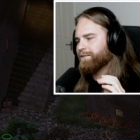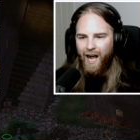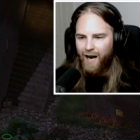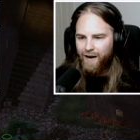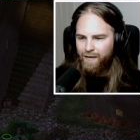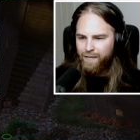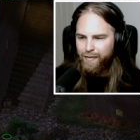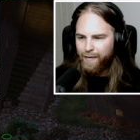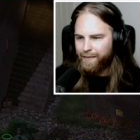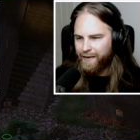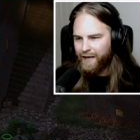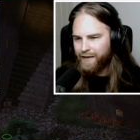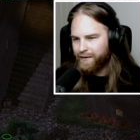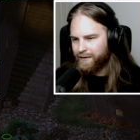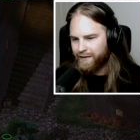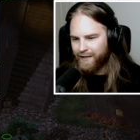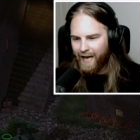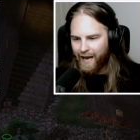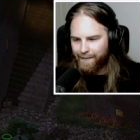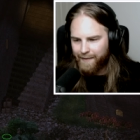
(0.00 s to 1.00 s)
I remember playing
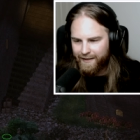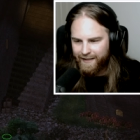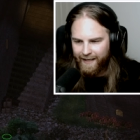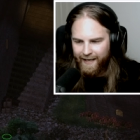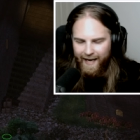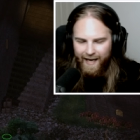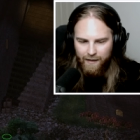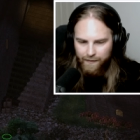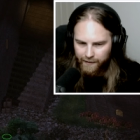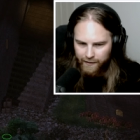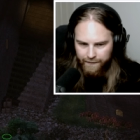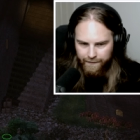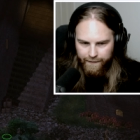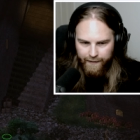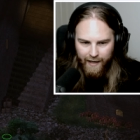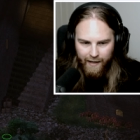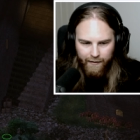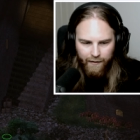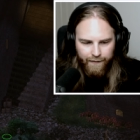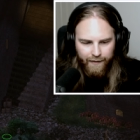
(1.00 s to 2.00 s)
this game as a kid for the
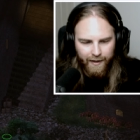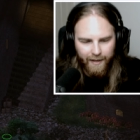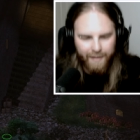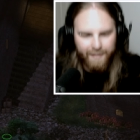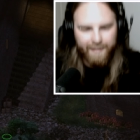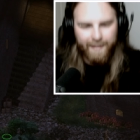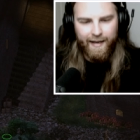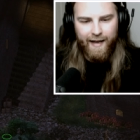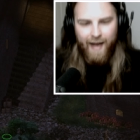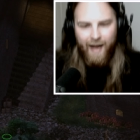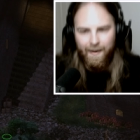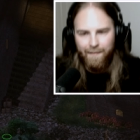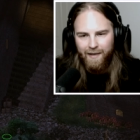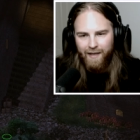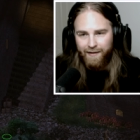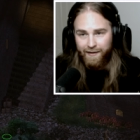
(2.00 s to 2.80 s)
very first time,